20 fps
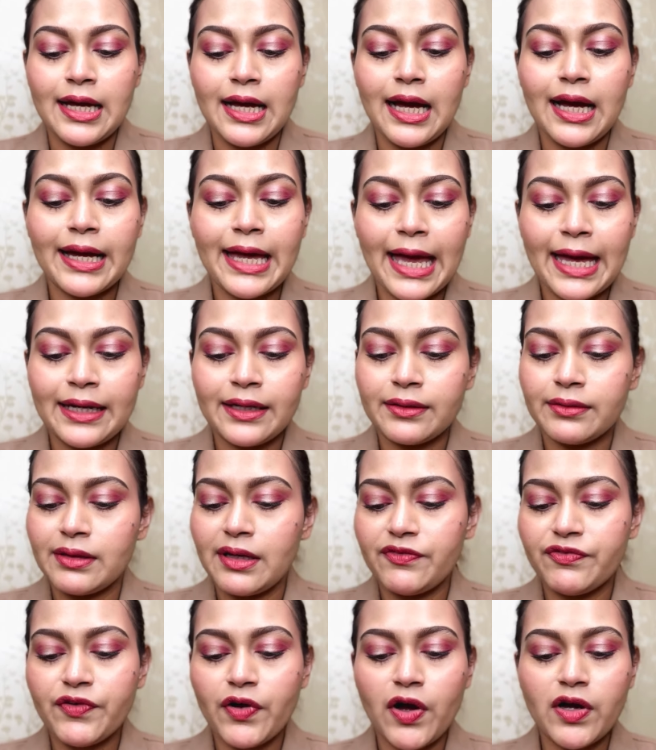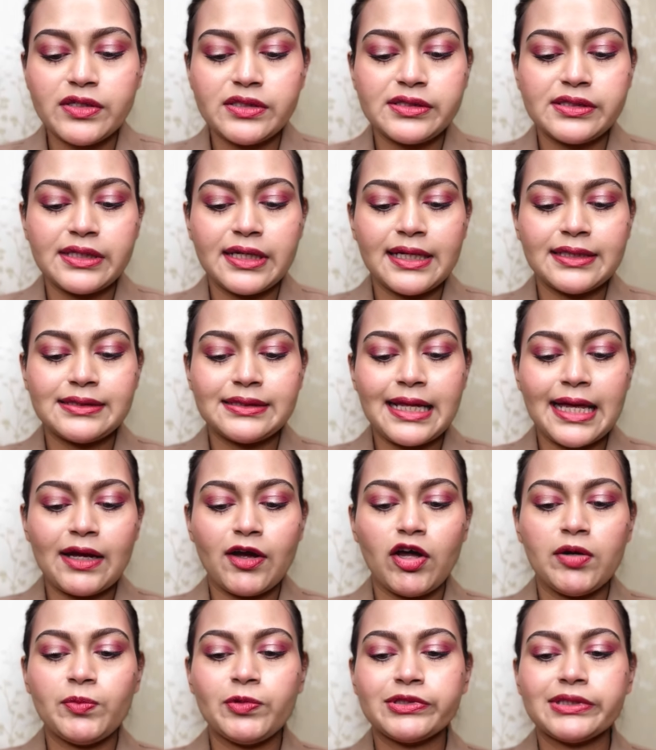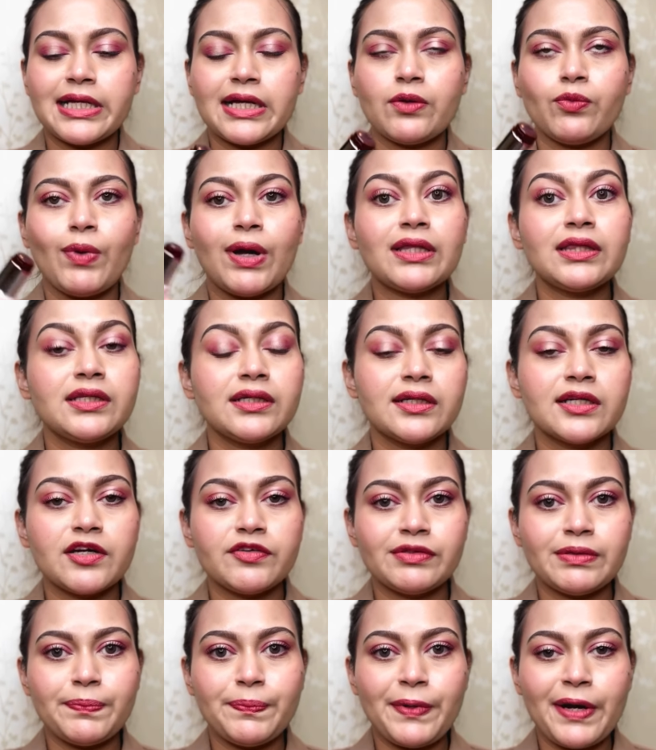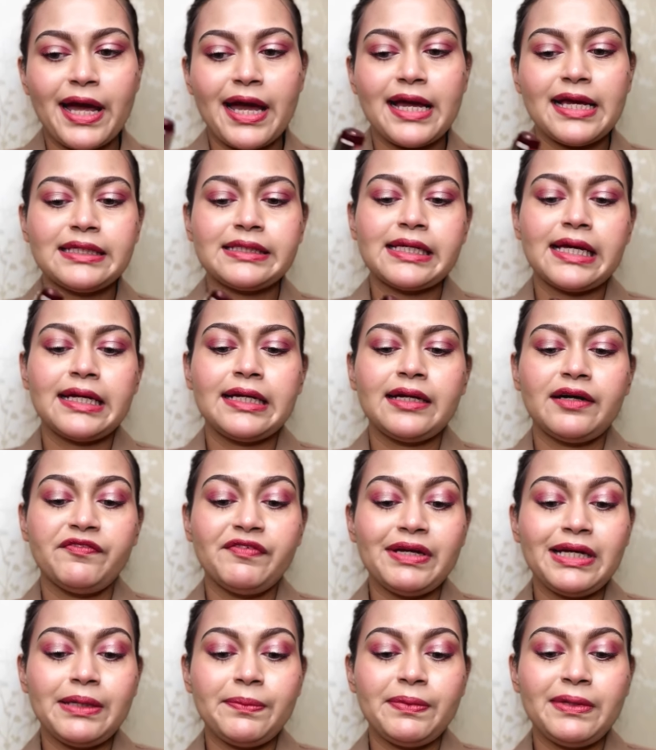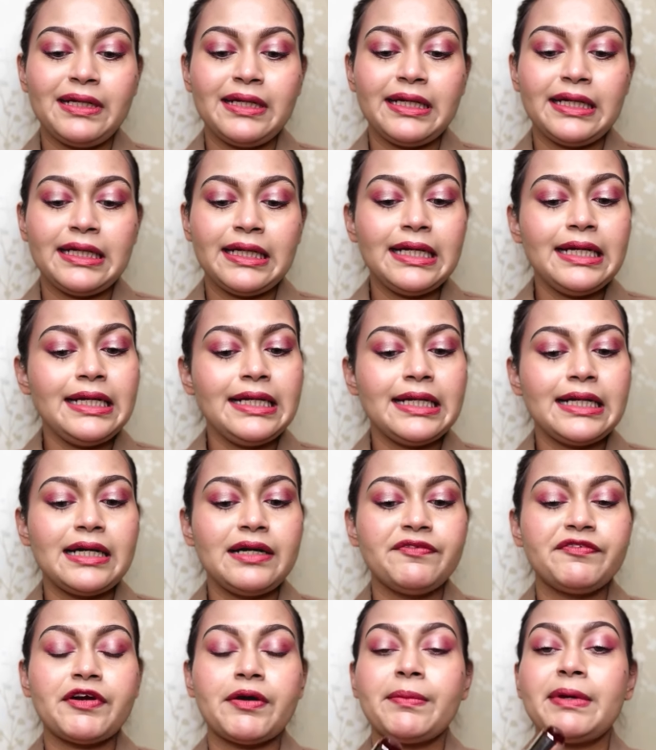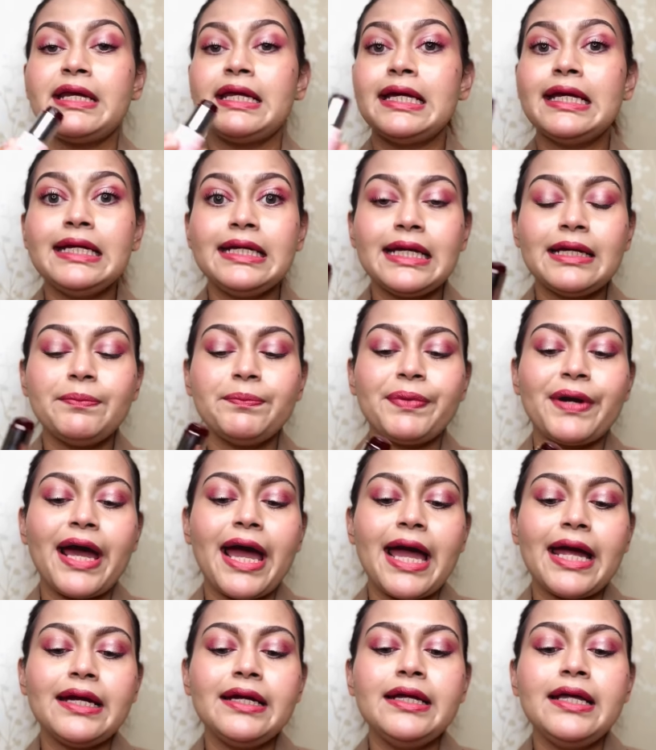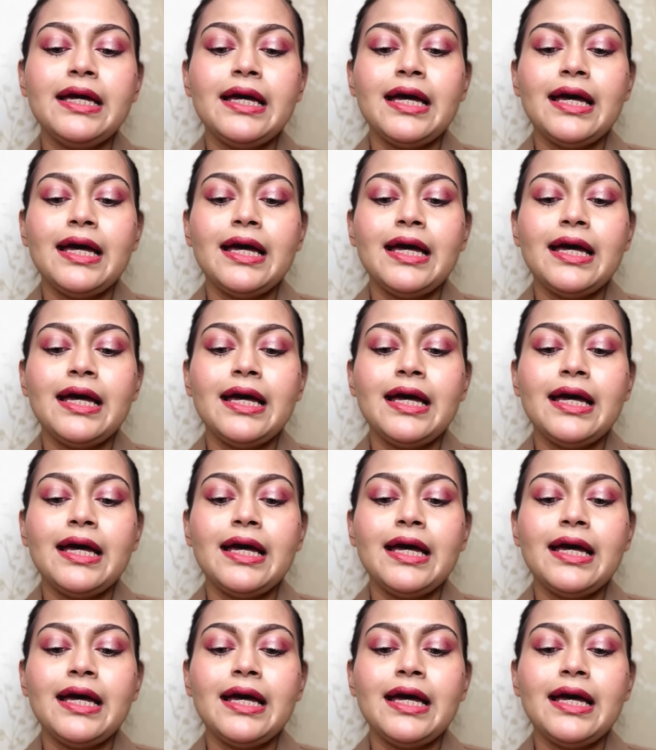Again, of course, it's like almost like 1/3 of the price and available in India from an Indian brand.